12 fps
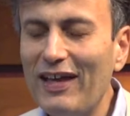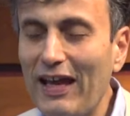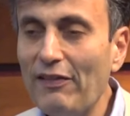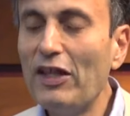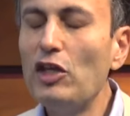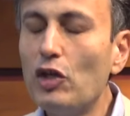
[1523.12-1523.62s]

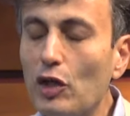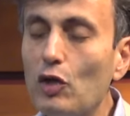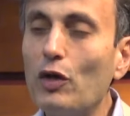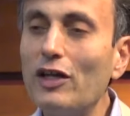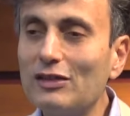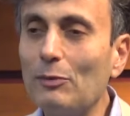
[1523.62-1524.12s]
And then you can
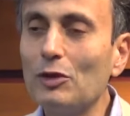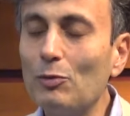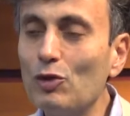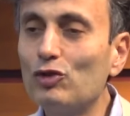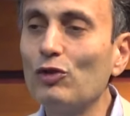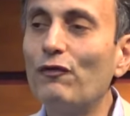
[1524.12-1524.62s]
look at some of the
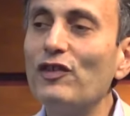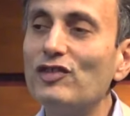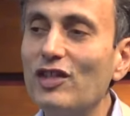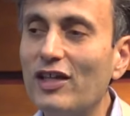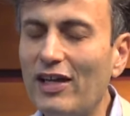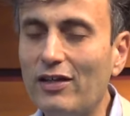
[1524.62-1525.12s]
more
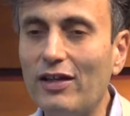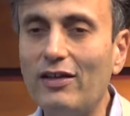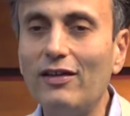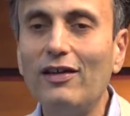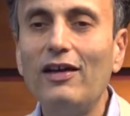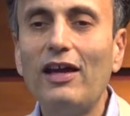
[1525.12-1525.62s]

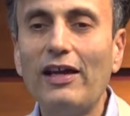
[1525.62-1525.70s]
sophisticated